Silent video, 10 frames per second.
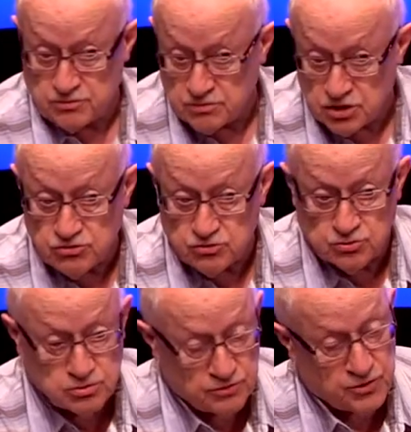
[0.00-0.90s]
need to
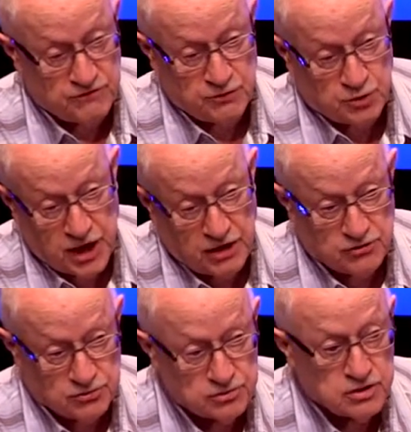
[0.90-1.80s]
do or whatever you can
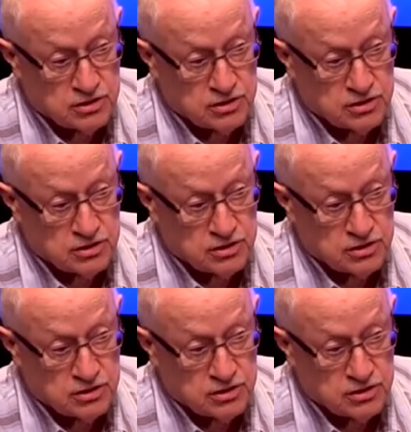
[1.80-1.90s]
do